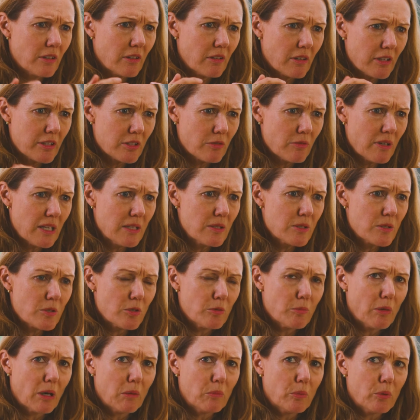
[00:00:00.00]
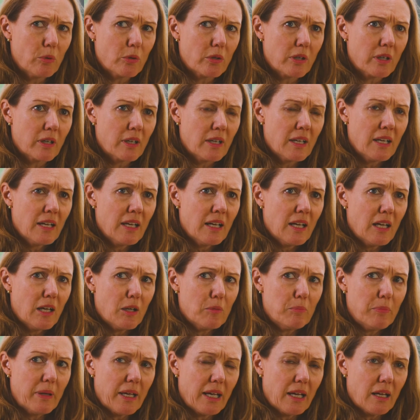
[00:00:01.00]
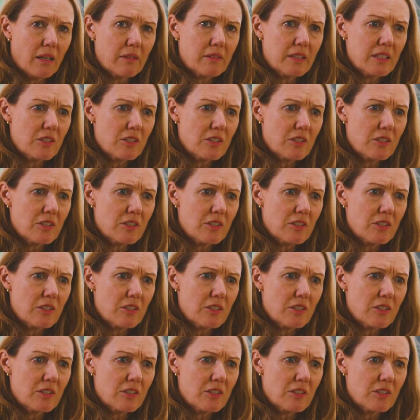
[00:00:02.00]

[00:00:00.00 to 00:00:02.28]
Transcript: There are threads through my book about